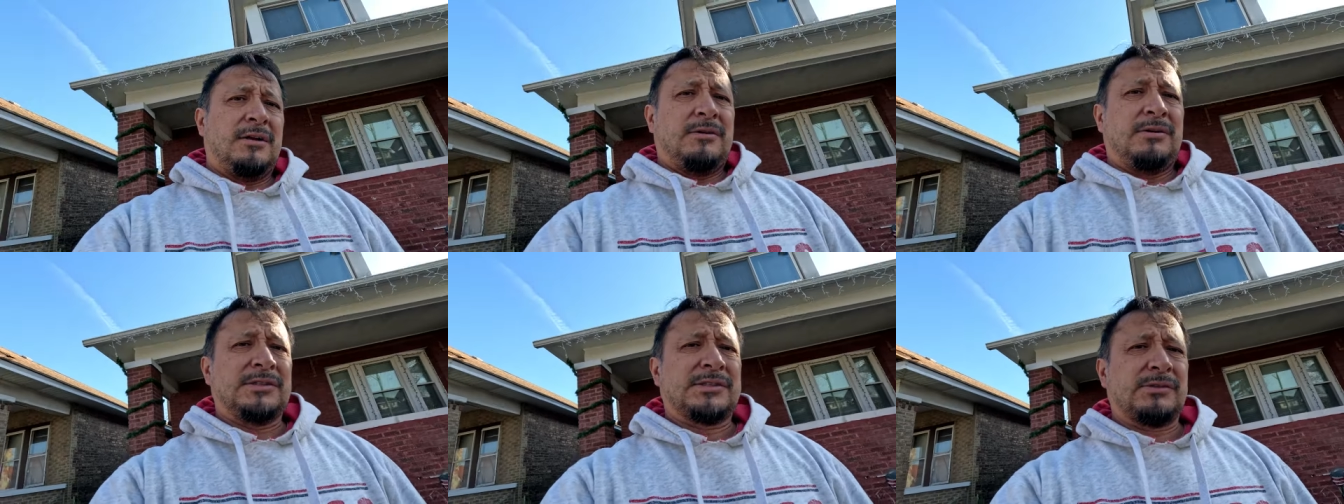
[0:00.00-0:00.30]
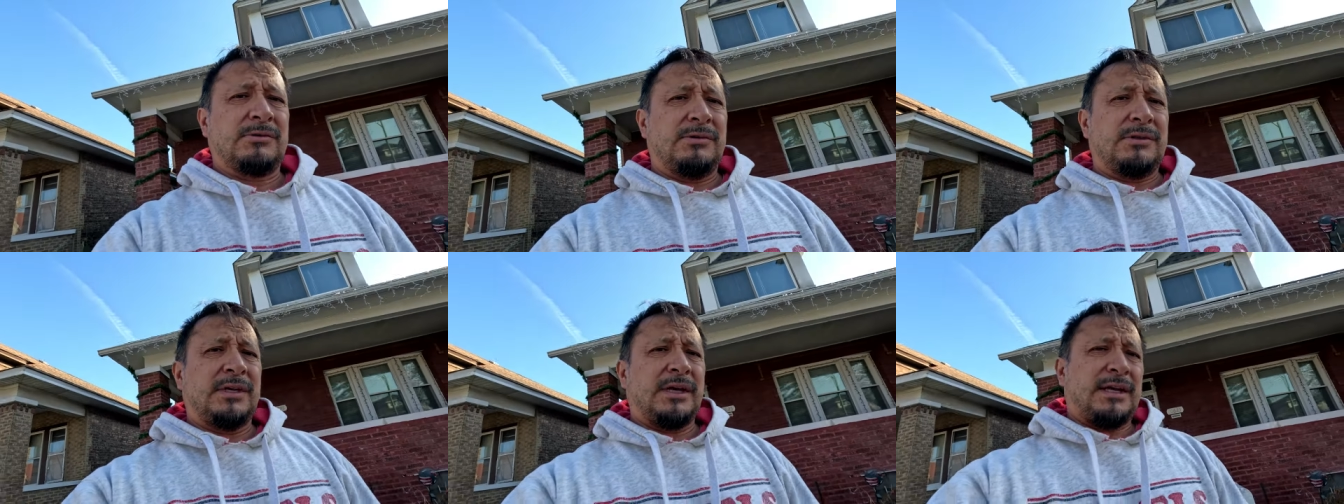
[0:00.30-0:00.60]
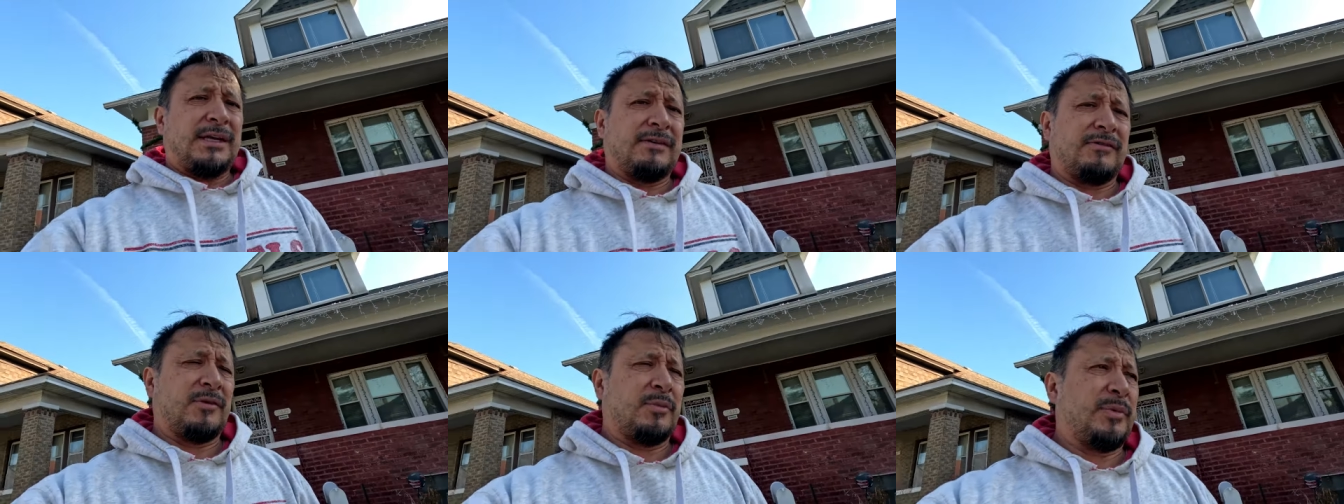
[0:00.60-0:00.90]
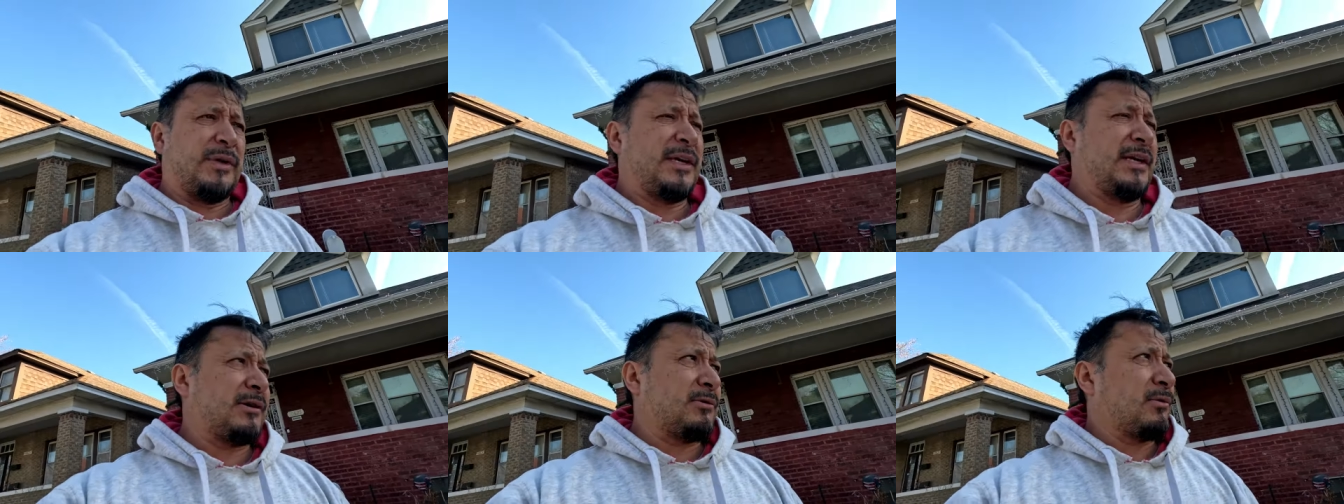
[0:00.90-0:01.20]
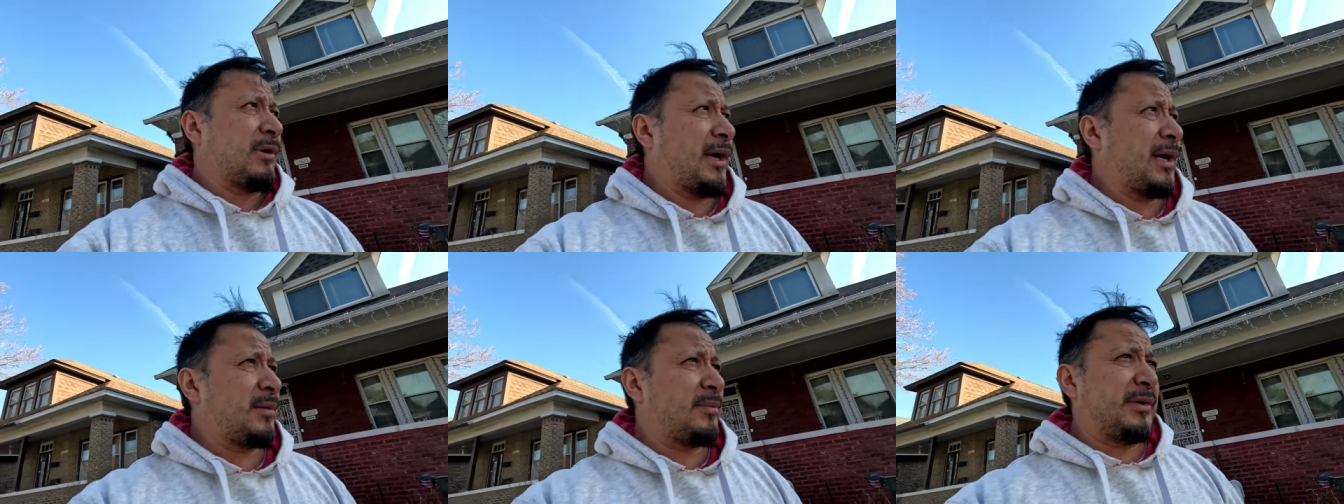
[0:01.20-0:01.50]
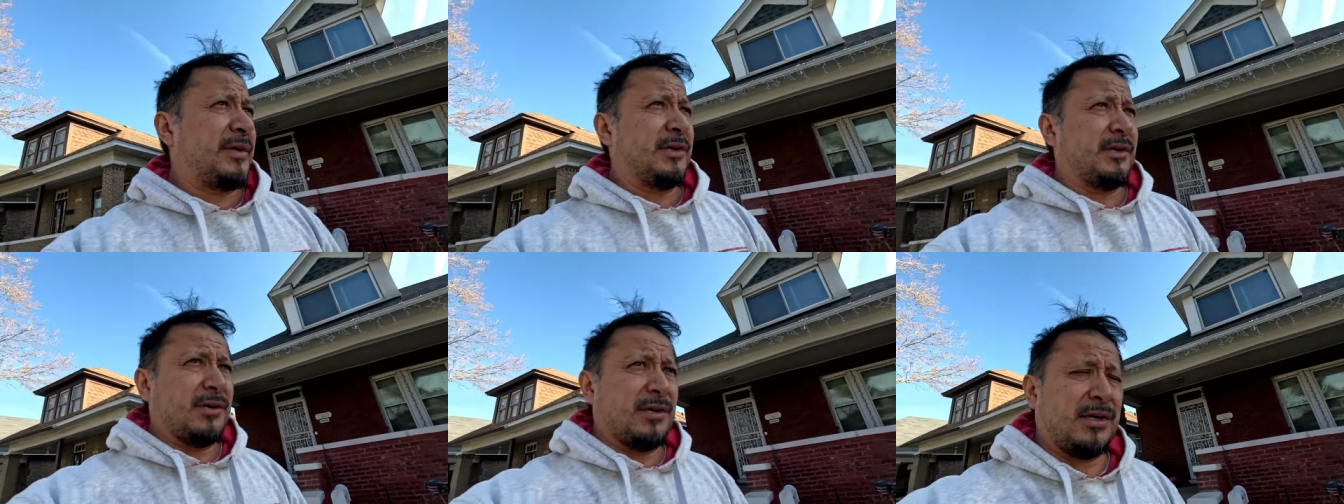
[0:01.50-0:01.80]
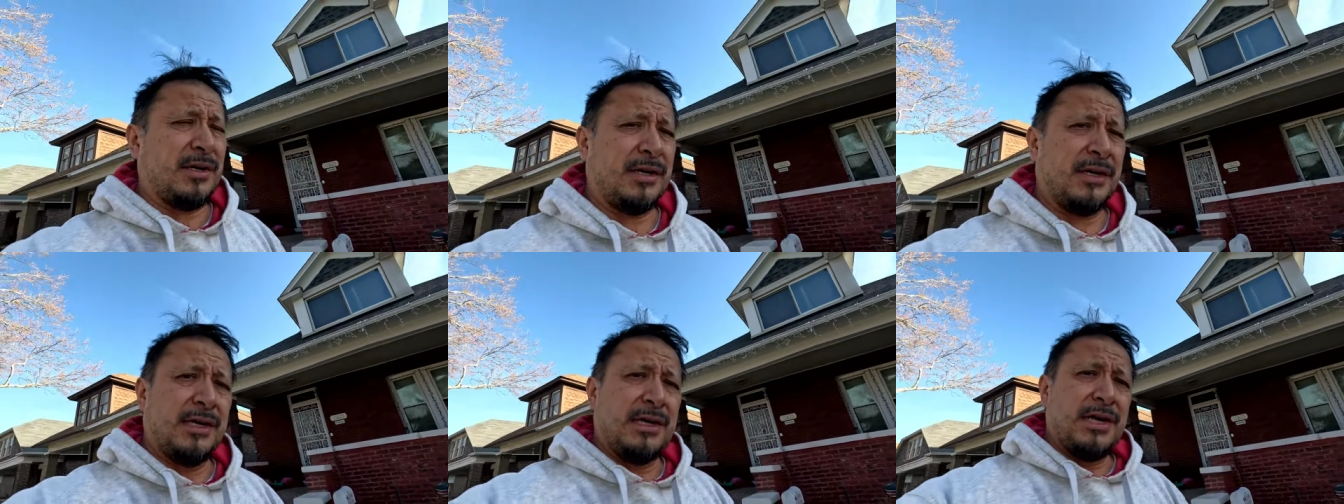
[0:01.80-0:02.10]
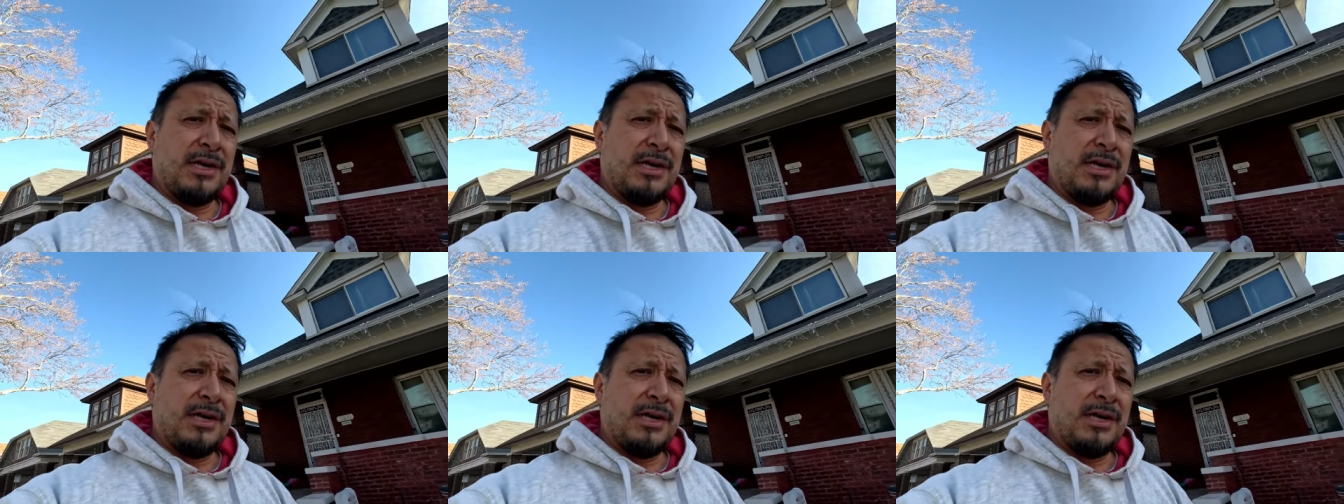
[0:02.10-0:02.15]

What's going on everybody? Rob here.